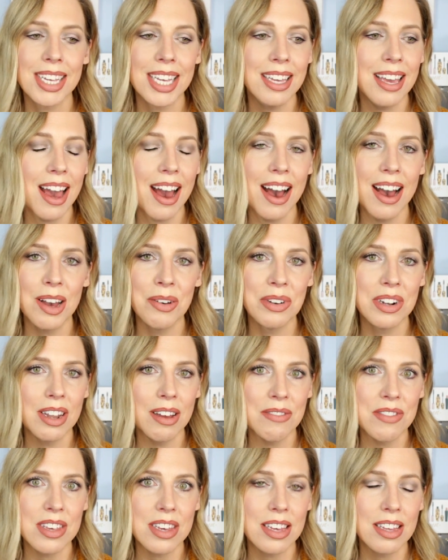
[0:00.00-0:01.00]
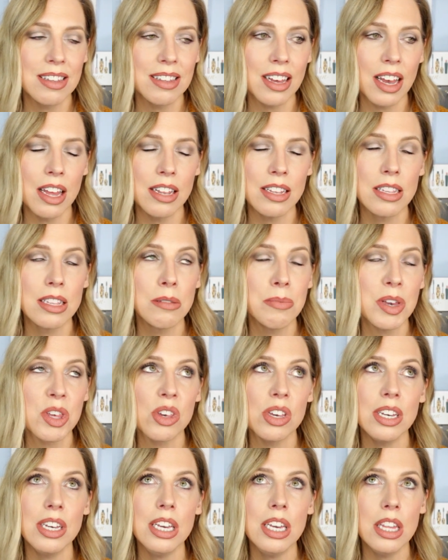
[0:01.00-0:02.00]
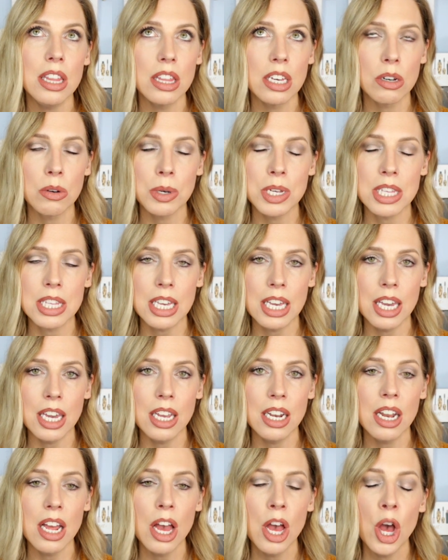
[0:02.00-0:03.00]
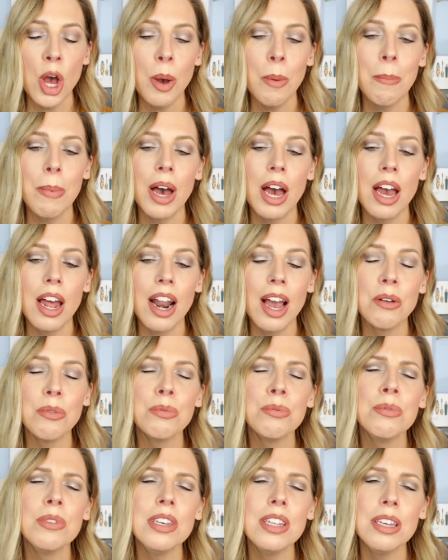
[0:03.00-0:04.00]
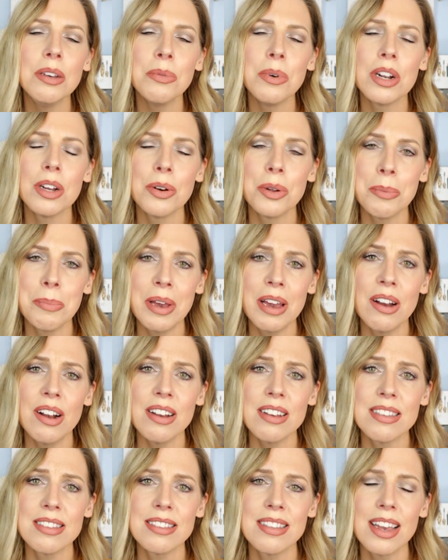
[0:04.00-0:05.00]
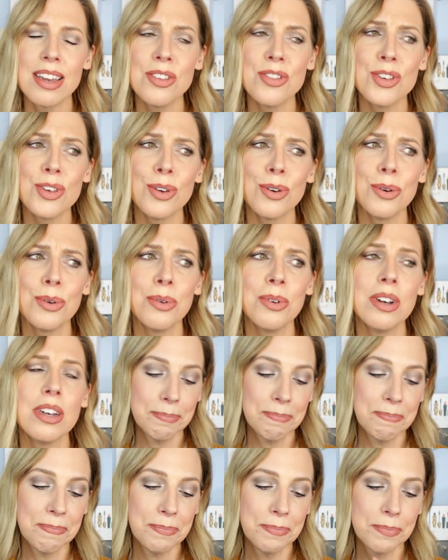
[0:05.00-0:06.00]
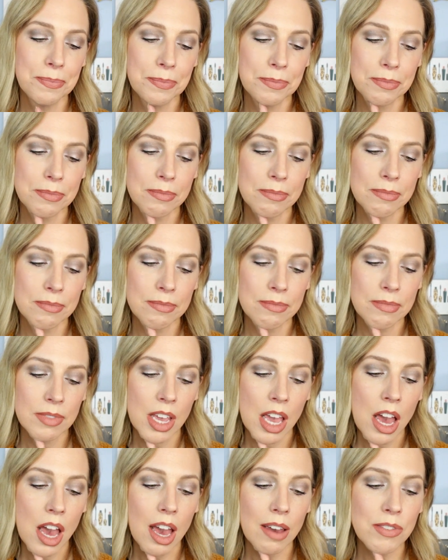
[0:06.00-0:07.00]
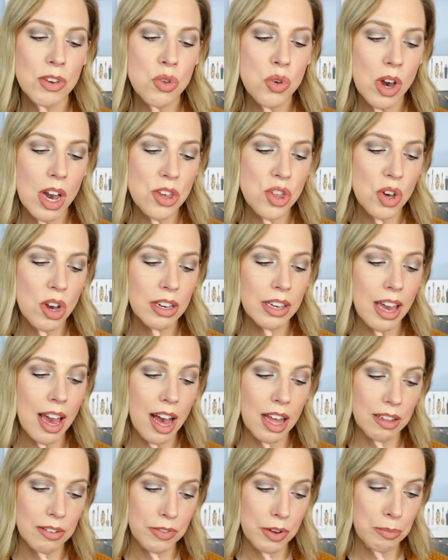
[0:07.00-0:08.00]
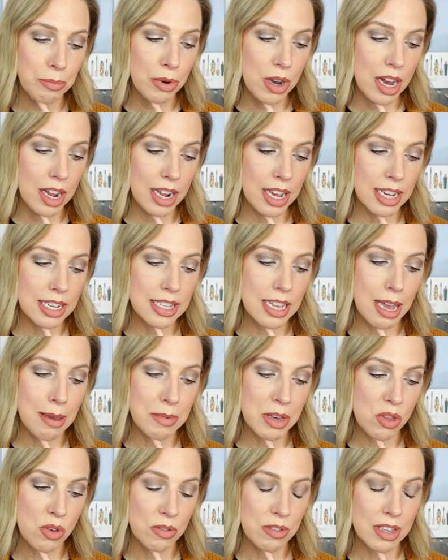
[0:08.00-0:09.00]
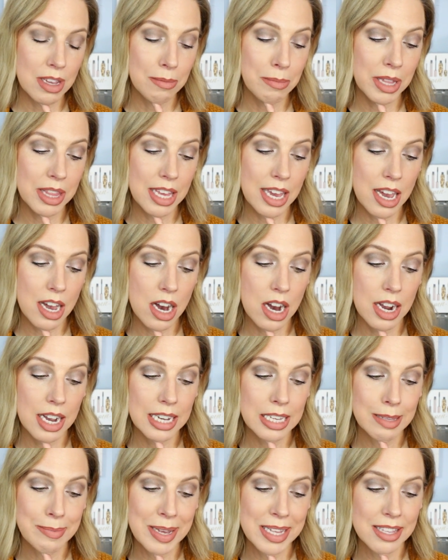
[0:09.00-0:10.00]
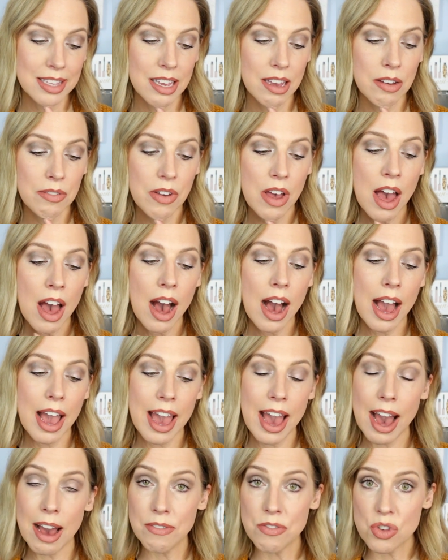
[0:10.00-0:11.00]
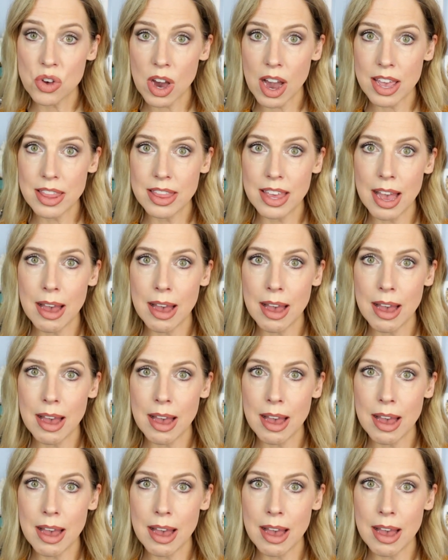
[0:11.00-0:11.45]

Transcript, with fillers: yeah i would love to and especially eat the cuisine but i really want to go to paris i do have you tried Drunk Elephant products i'm interested but they are expensive i have tried